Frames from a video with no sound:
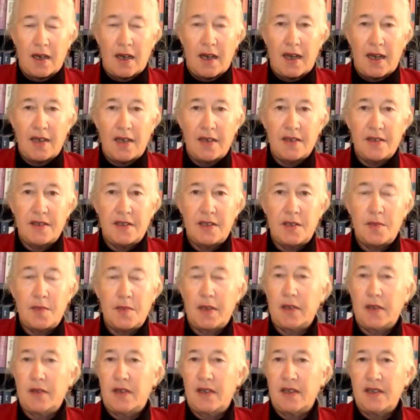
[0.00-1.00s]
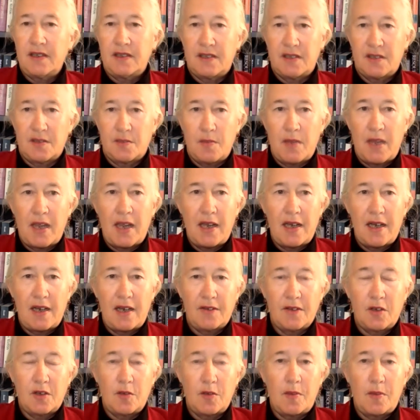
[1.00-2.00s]
And to my great dismay,
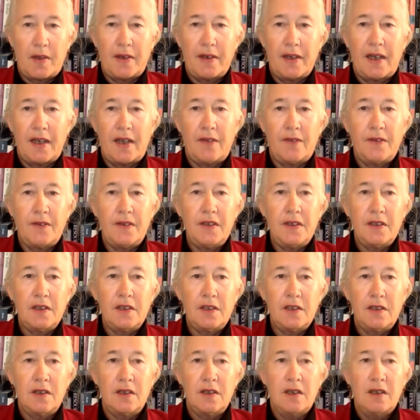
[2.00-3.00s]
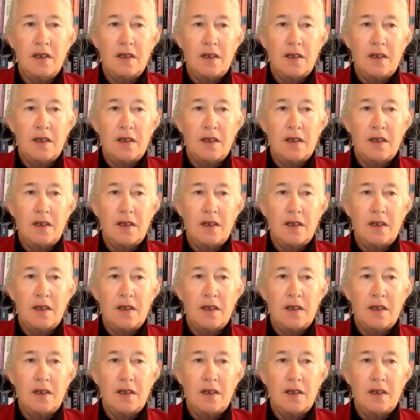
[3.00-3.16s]
after about half a year,